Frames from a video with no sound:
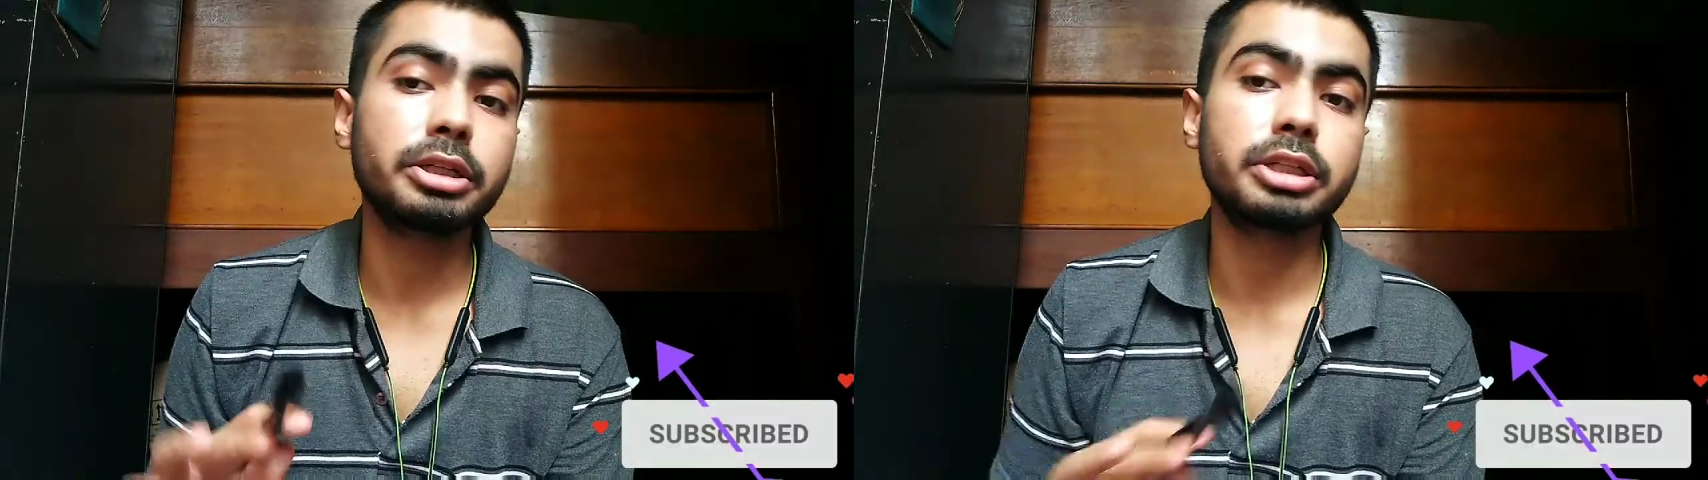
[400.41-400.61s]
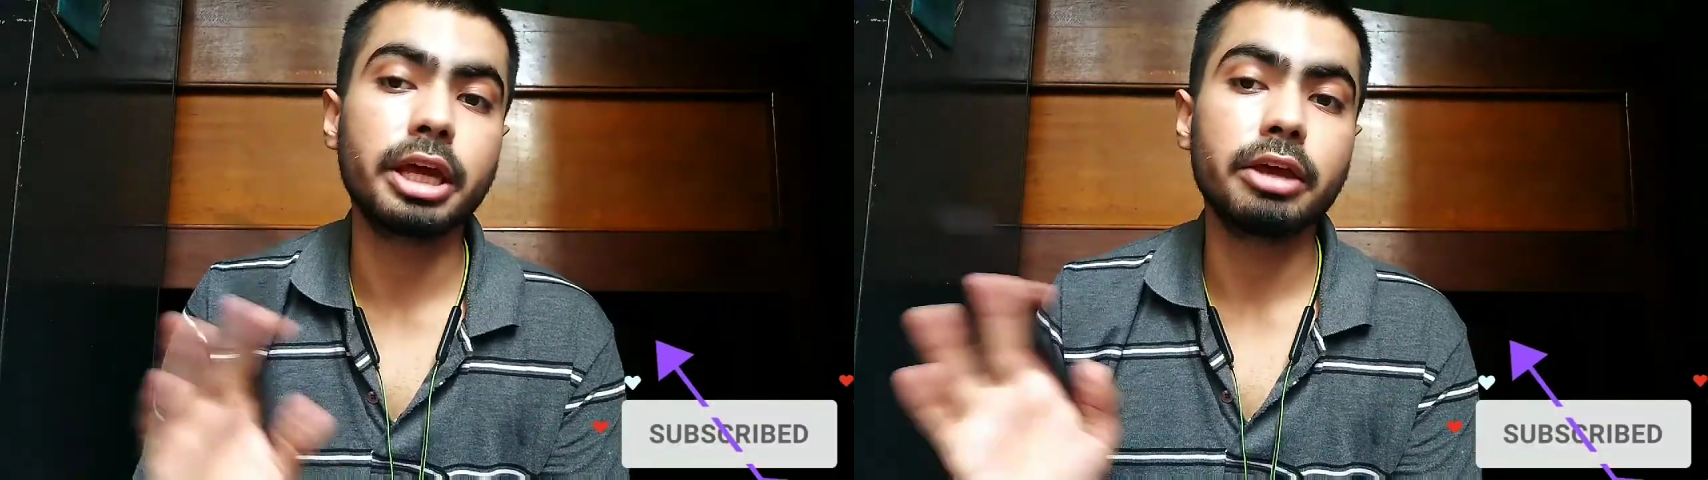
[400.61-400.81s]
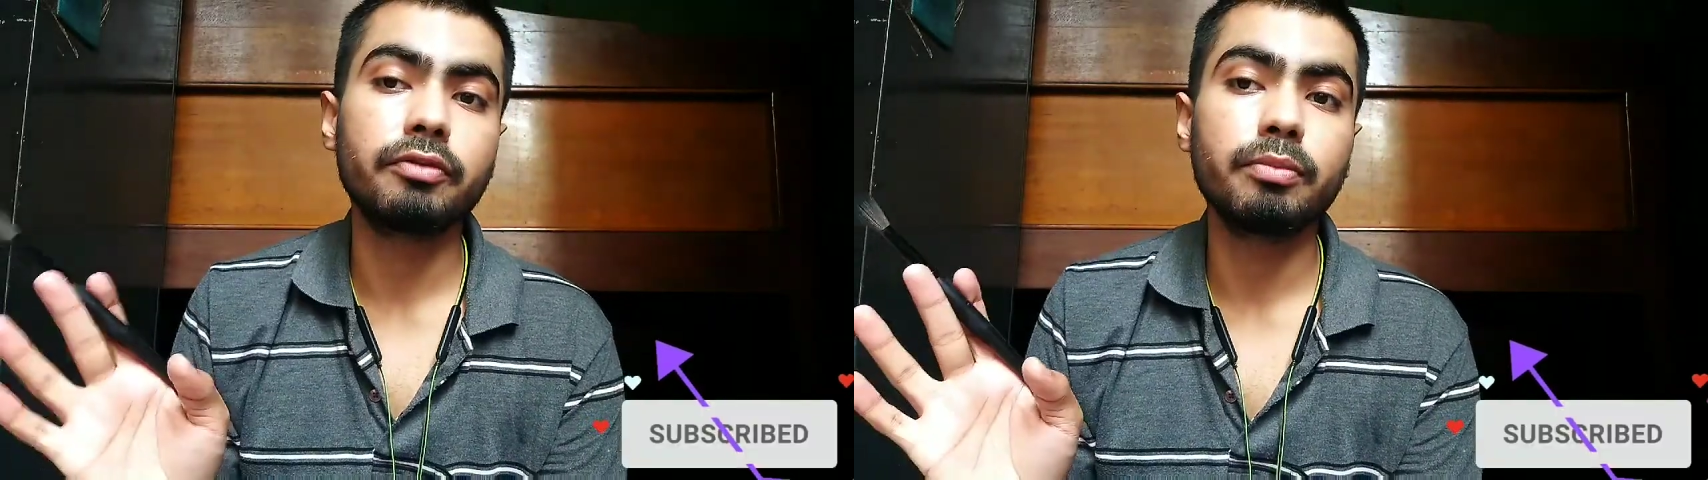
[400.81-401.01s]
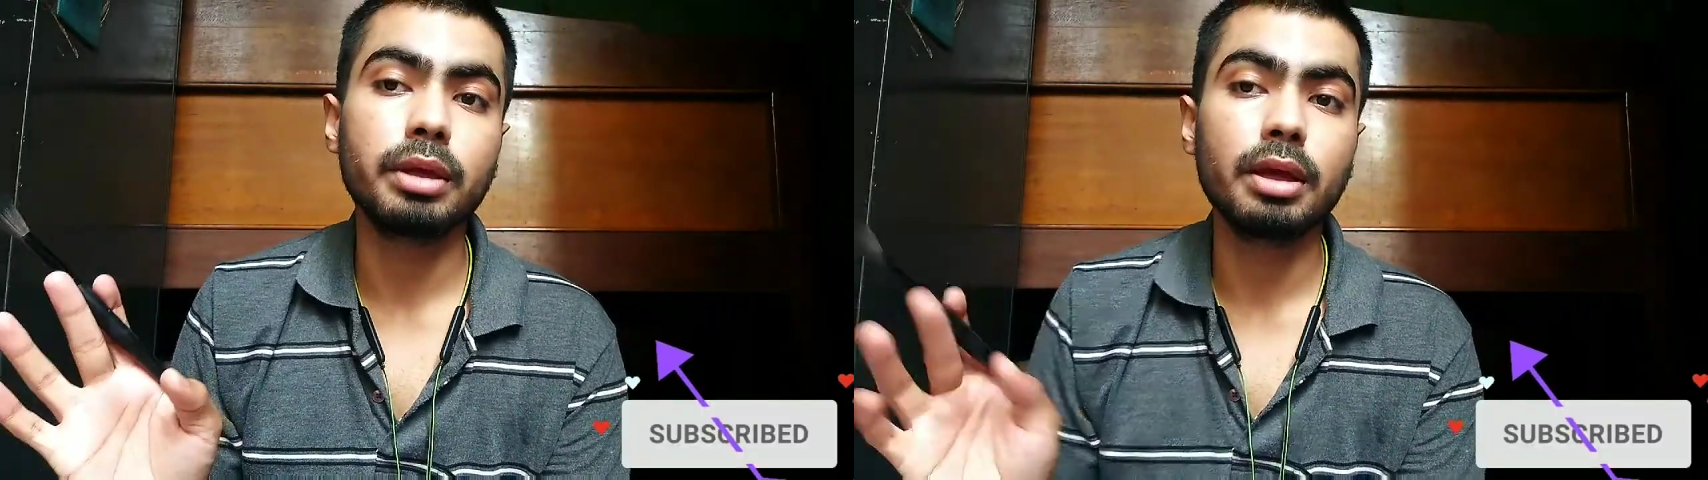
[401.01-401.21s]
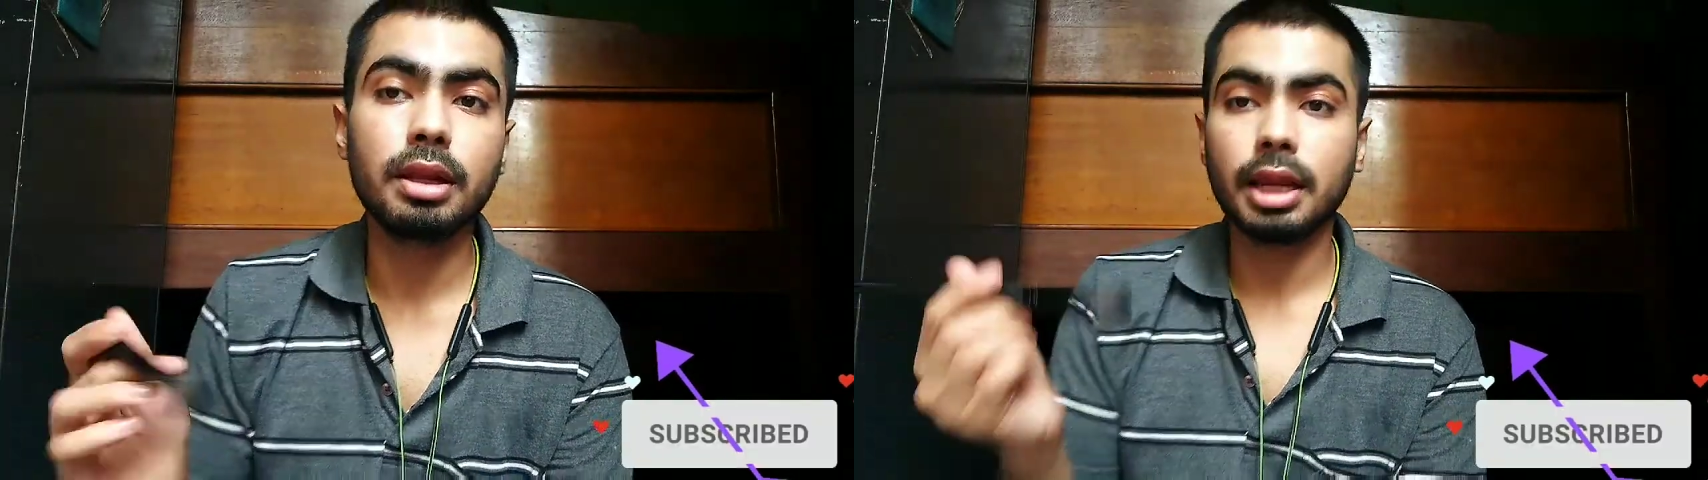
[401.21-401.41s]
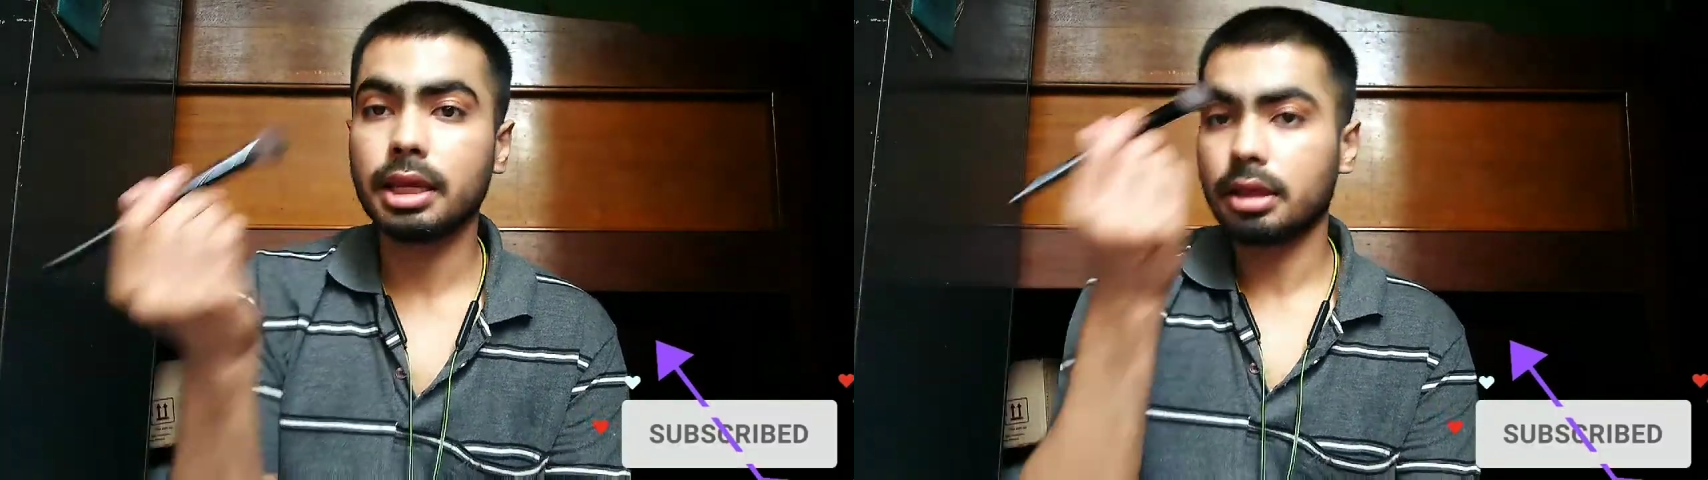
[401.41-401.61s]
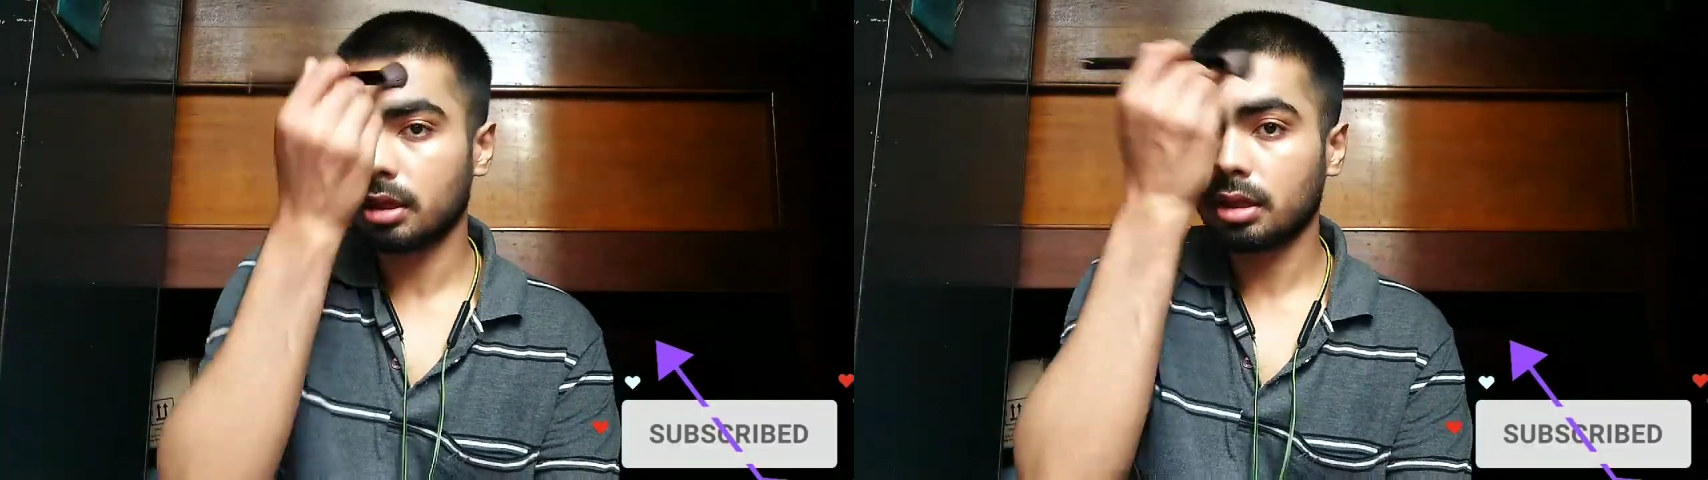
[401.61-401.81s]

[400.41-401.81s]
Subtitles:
The brush gave me a